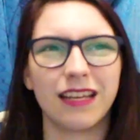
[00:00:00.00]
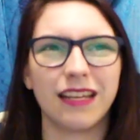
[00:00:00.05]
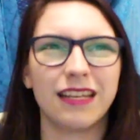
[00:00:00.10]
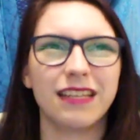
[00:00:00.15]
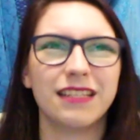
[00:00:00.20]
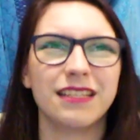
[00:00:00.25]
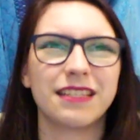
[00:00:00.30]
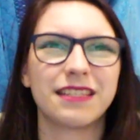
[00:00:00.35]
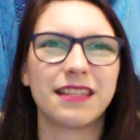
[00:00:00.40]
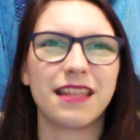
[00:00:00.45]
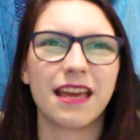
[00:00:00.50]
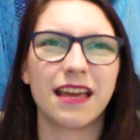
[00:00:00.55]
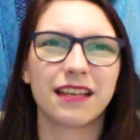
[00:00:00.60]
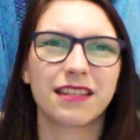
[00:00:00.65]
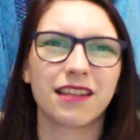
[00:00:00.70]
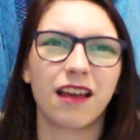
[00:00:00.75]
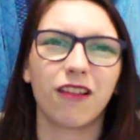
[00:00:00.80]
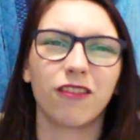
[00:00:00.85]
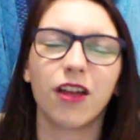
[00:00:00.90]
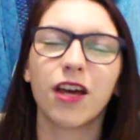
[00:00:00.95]
is that
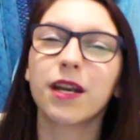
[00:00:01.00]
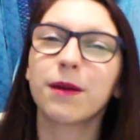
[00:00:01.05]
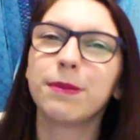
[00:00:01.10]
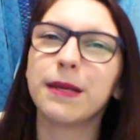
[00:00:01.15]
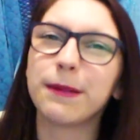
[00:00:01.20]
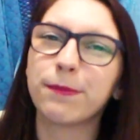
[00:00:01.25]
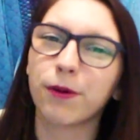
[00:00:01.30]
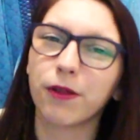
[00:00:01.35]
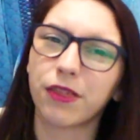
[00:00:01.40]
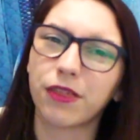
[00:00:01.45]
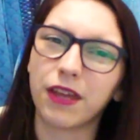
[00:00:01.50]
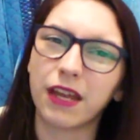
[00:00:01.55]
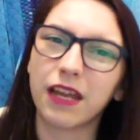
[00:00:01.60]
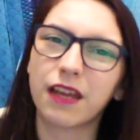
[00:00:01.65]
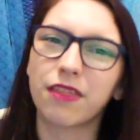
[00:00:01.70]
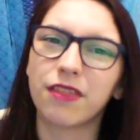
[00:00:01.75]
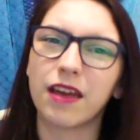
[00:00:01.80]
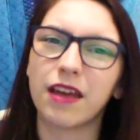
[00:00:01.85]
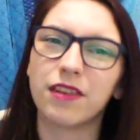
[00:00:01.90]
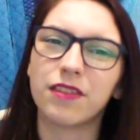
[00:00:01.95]
a lot of people
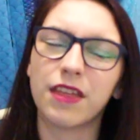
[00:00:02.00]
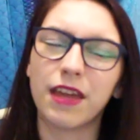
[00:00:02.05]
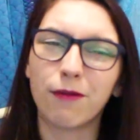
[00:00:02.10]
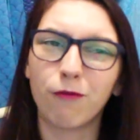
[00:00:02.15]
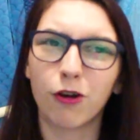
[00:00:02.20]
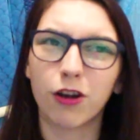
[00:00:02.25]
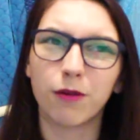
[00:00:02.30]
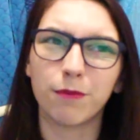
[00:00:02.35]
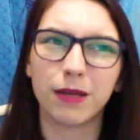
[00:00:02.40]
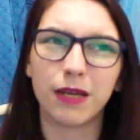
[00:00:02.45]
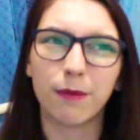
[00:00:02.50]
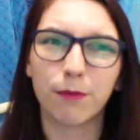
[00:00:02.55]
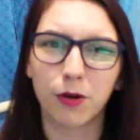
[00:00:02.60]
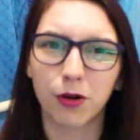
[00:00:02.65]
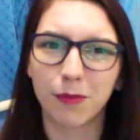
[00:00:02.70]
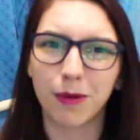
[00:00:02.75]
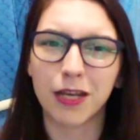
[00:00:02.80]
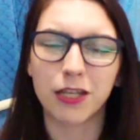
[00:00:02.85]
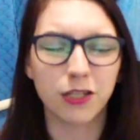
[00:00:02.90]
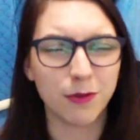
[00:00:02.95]
think that they want to be a
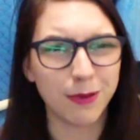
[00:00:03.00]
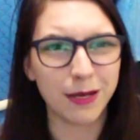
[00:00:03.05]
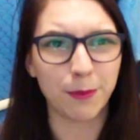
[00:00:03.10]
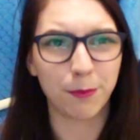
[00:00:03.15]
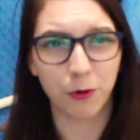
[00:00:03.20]
mermaid to be a